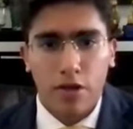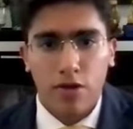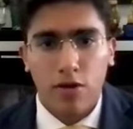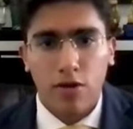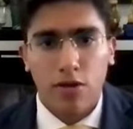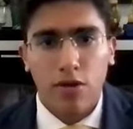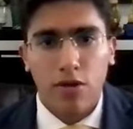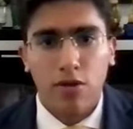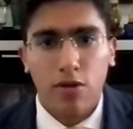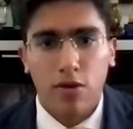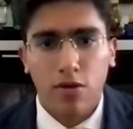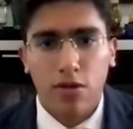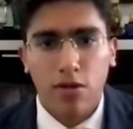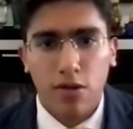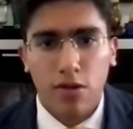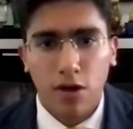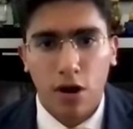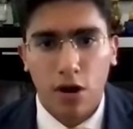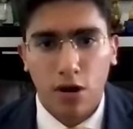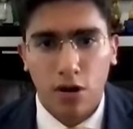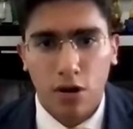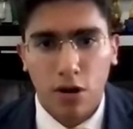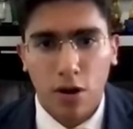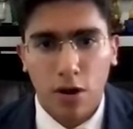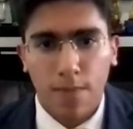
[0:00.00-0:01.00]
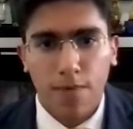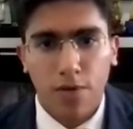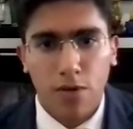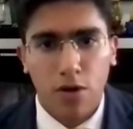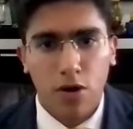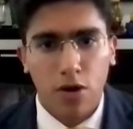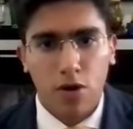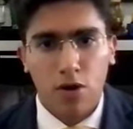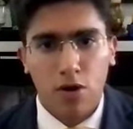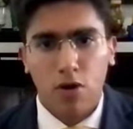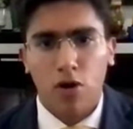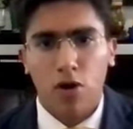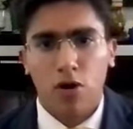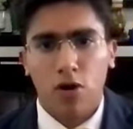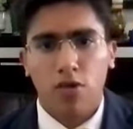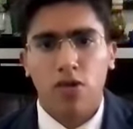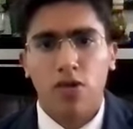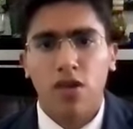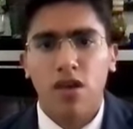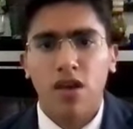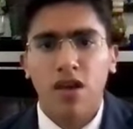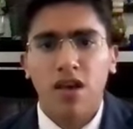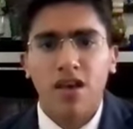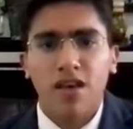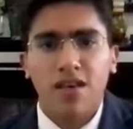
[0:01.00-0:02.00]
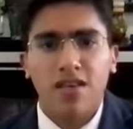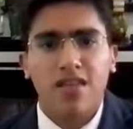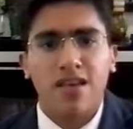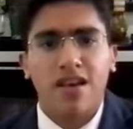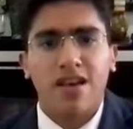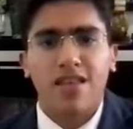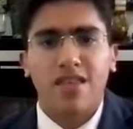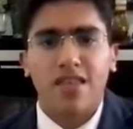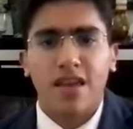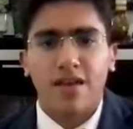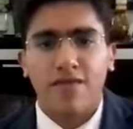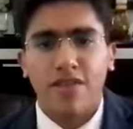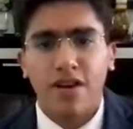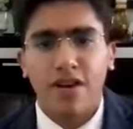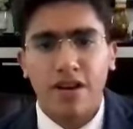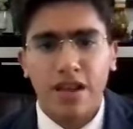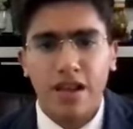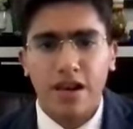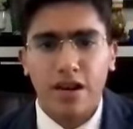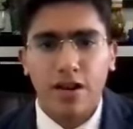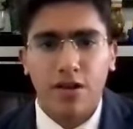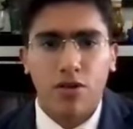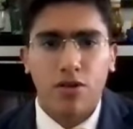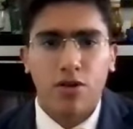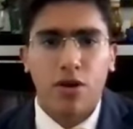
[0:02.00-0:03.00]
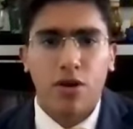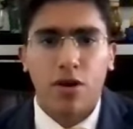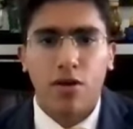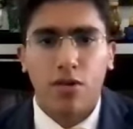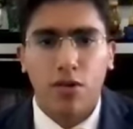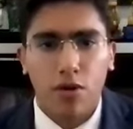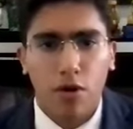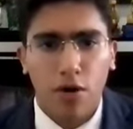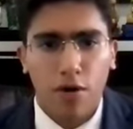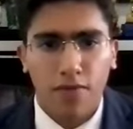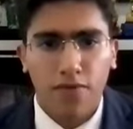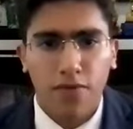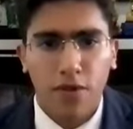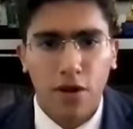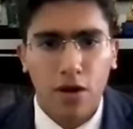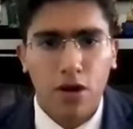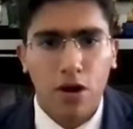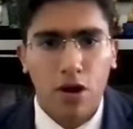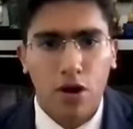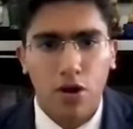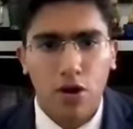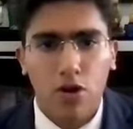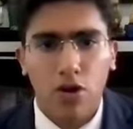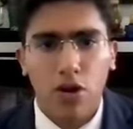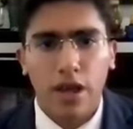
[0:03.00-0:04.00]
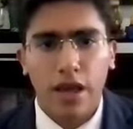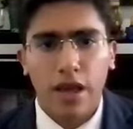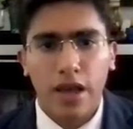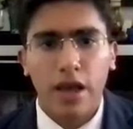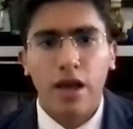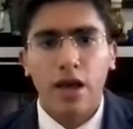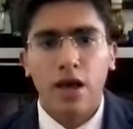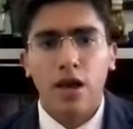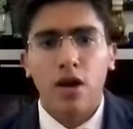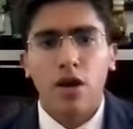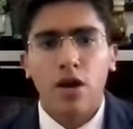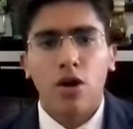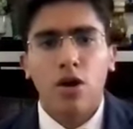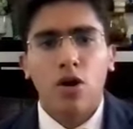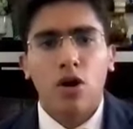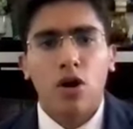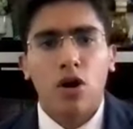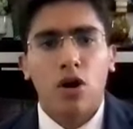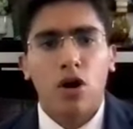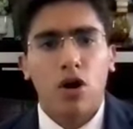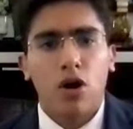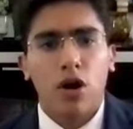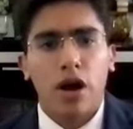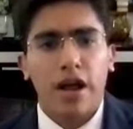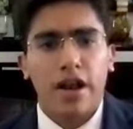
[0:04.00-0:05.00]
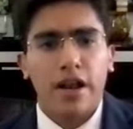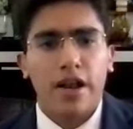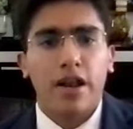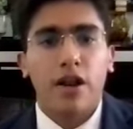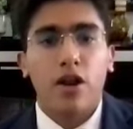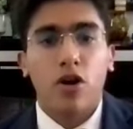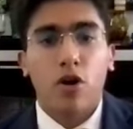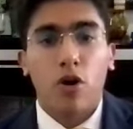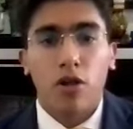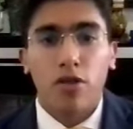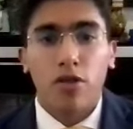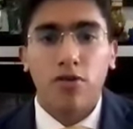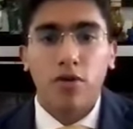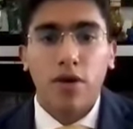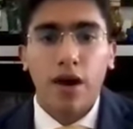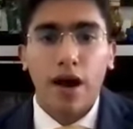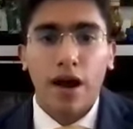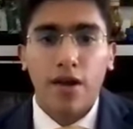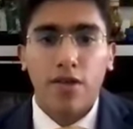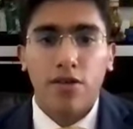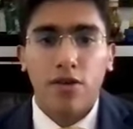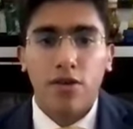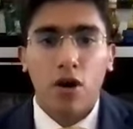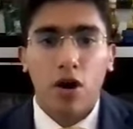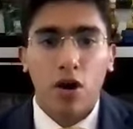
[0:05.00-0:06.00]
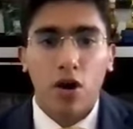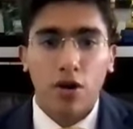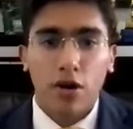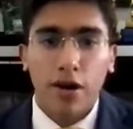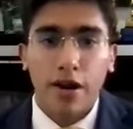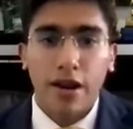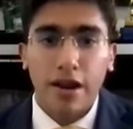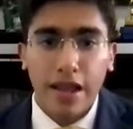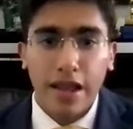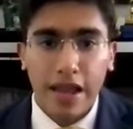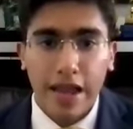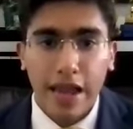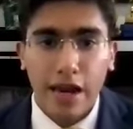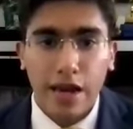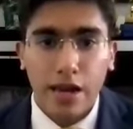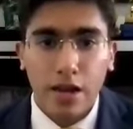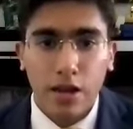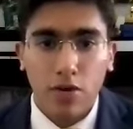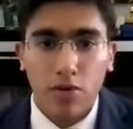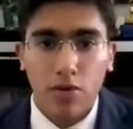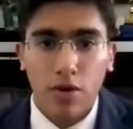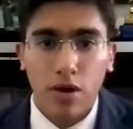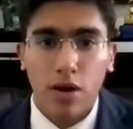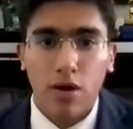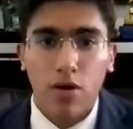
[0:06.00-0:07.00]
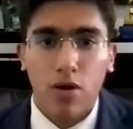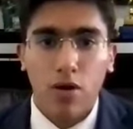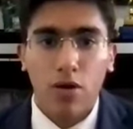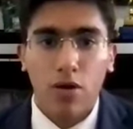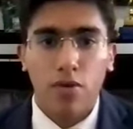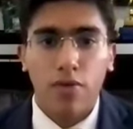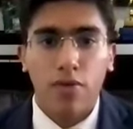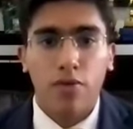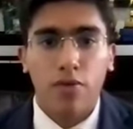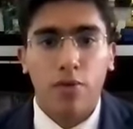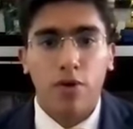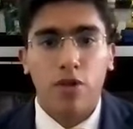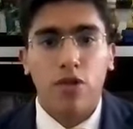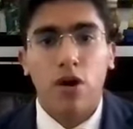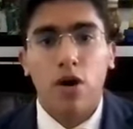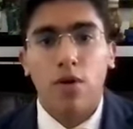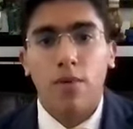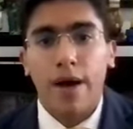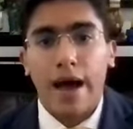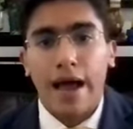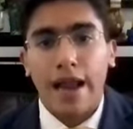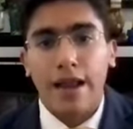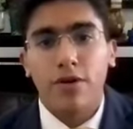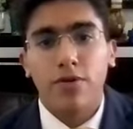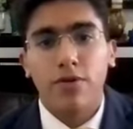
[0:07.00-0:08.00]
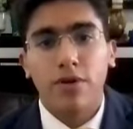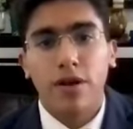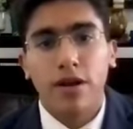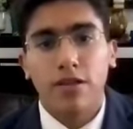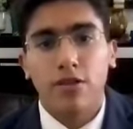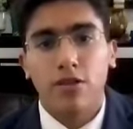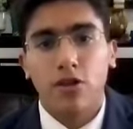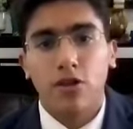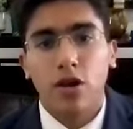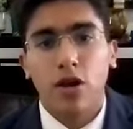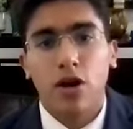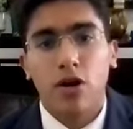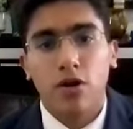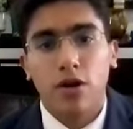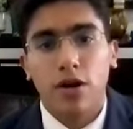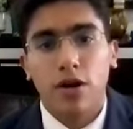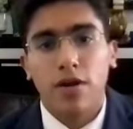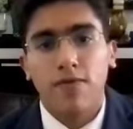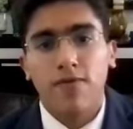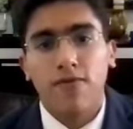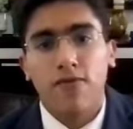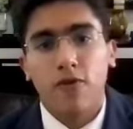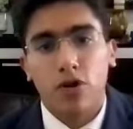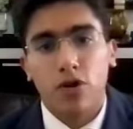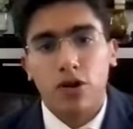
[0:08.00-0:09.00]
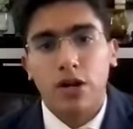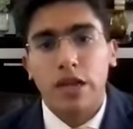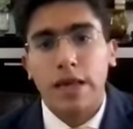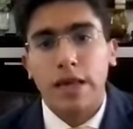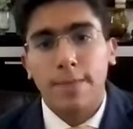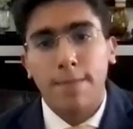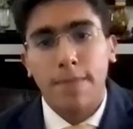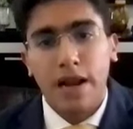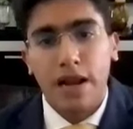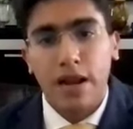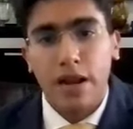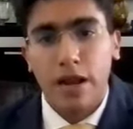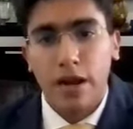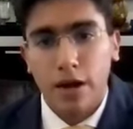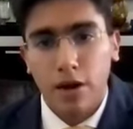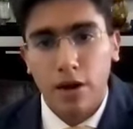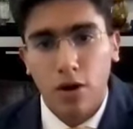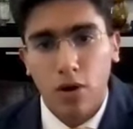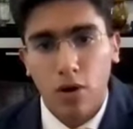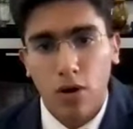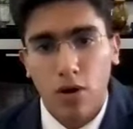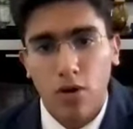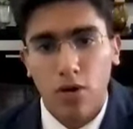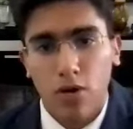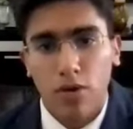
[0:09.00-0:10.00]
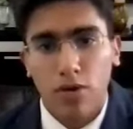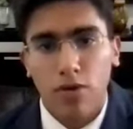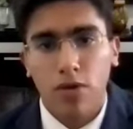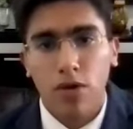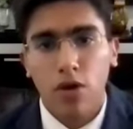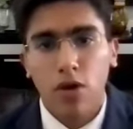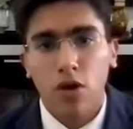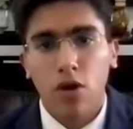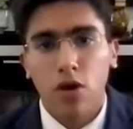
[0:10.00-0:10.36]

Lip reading: registered startups across 670 districts of the country. And it also has 108 unicorns, which are valued at $340 billion.